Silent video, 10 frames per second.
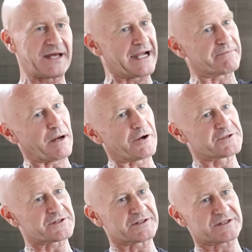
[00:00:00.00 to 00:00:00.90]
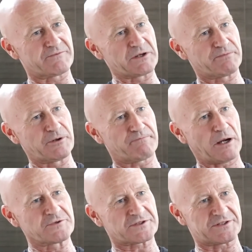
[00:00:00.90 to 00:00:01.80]
they had posters. Somebody put
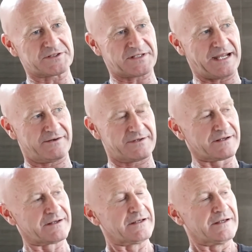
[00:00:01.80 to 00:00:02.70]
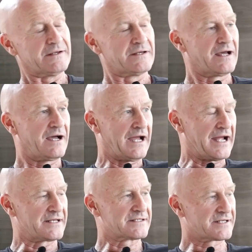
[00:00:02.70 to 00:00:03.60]
posters down.
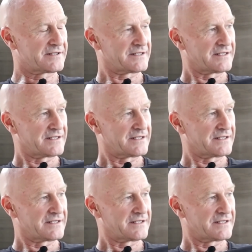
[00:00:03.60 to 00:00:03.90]
And